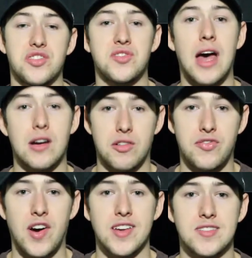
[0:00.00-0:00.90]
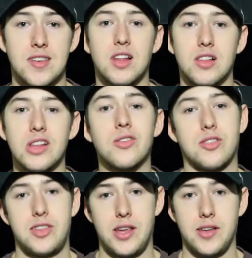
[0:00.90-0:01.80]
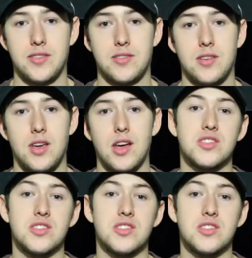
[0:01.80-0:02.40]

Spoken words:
sacrifice the little things.